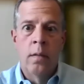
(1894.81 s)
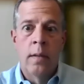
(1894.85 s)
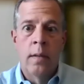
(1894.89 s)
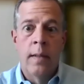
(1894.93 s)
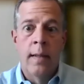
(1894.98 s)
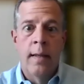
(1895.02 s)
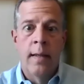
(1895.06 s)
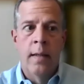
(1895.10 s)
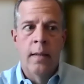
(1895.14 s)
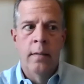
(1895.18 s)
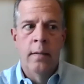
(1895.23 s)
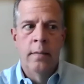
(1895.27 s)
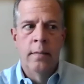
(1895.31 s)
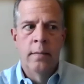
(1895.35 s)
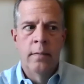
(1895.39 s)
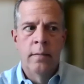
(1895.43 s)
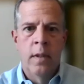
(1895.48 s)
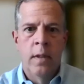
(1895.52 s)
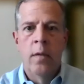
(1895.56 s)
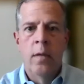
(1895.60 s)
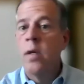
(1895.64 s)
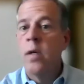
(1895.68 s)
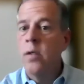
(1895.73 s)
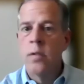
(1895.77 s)
hey,
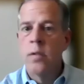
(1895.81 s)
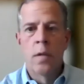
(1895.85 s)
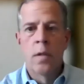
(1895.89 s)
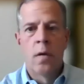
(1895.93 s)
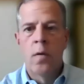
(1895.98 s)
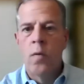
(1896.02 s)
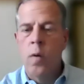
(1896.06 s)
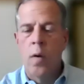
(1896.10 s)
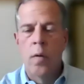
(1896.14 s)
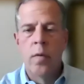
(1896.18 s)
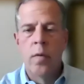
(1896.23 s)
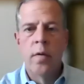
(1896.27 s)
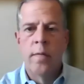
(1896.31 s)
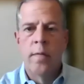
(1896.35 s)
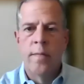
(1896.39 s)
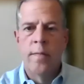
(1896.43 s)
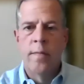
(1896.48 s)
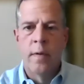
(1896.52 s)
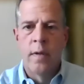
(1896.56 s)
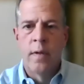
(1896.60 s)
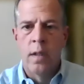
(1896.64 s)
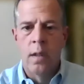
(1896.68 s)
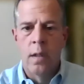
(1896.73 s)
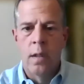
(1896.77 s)
here's your quota
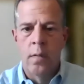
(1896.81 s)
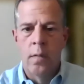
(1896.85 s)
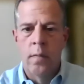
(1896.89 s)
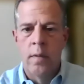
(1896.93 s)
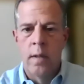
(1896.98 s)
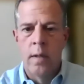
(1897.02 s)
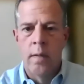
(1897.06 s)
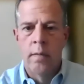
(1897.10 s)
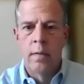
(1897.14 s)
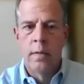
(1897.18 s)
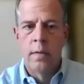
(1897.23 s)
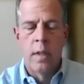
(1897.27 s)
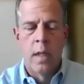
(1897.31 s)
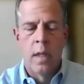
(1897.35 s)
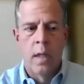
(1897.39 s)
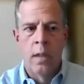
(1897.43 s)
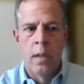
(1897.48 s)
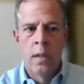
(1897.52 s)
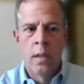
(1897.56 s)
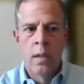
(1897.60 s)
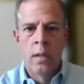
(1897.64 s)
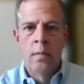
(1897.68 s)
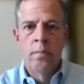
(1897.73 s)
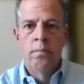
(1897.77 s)
for the year or whatever. It's like,
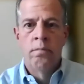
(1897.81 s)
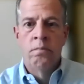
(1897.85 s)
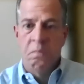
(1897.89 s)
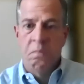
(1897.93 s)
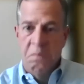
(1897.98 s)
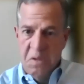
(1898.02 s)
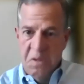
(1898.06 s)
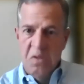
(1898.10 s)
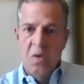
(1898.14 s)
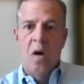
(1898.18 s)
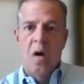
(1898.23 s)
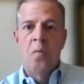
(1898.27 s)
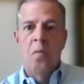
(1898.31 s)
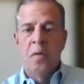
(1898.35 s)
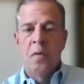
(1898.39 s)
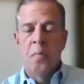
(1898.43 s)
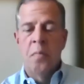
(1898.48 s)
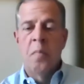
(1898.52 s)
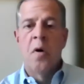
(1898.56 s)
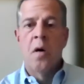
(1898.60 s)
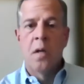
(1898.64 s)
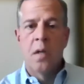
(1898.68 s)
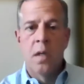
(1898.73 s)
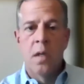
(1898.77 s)
start with
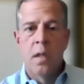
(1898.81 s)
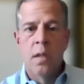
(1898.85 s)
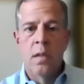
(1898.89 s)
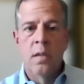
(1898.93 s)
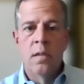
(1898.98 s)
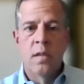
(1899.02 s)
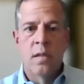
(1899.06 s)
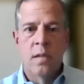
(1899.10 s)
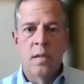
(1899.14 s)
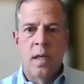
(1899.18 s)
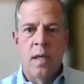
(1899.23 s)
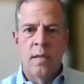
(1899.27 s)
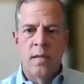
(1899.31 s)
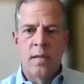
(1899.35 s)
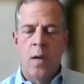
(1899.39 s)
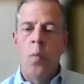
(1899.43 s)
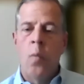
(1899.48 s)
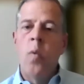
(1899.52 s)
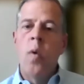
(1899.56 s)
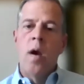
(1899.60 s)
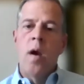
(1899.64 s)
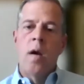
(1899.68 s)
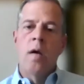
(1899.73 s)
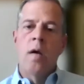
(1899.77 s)
market insights and
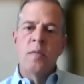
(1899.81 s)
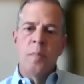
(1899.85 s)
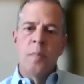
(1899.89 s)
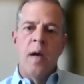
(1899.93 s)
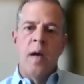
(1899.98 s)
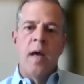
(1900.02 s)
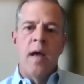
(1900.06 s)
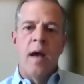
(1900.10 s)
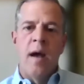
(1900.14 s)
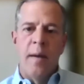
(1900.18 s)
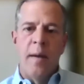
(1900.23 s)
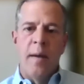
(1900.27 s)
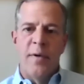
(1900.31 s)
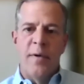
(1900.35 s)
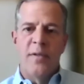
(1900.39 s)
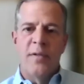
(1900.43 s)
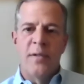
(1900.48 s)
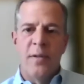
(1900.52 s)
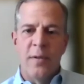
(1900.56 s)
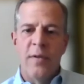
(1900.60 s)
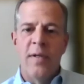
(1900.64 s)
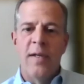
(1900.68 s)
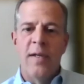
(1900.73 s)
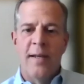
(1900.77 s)
where is my
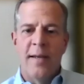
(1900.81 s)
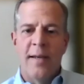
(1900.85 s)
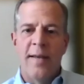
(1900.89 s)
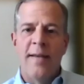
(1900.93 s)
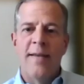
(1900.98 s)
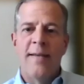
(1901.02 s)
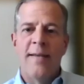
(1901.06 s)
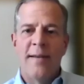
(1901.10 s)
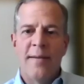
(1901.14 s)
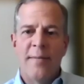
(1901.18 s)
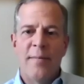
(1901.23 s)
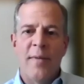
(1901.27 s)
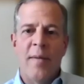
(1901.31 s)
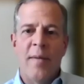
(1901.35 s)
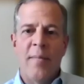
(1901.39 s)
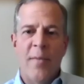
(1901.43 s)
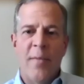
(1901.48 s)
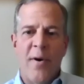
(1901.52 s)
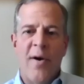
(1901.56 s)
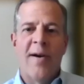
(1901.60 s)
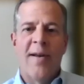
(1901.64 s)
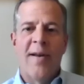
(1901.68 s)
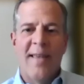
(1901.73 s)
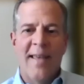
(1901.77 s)
opportunity, my
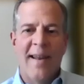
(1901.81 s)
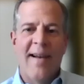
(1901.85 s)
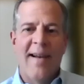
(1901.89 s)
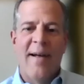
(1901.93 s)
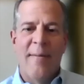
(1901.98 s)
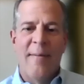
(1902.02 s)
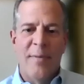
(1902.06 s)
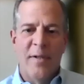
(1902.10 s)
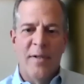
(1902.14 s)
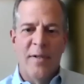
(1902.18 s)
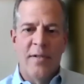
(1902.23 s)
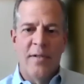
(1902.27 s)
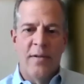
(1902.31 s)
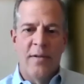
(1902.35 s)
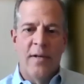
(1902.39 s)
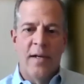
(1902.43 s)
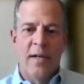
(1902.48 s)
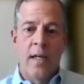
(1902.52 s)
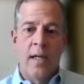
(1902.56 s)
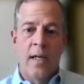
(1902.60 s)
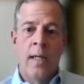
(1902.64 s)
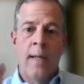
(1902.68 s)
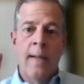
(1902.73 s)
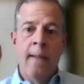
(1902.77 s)
market
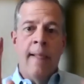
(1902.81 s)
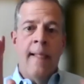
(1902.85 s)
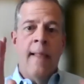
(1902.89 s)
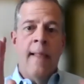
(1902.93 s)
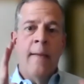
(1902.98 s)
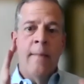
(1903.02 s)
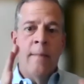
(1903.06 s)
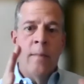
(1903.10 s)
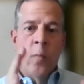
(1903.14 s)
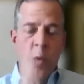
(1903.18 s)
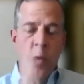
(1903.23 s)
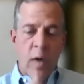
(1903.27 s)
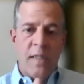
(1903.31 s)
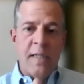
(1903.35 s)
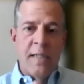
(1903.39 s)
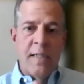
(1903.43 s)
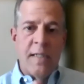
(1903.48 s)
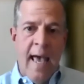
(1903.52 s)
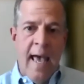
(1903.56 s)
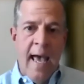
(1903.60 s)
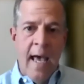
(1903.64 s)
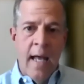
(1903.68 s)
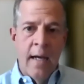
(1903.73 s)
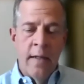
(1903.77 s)
opportunity? Yeah. What's
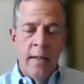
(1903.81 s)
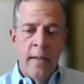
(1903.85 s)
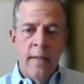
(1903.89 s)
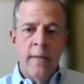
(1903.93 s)
that?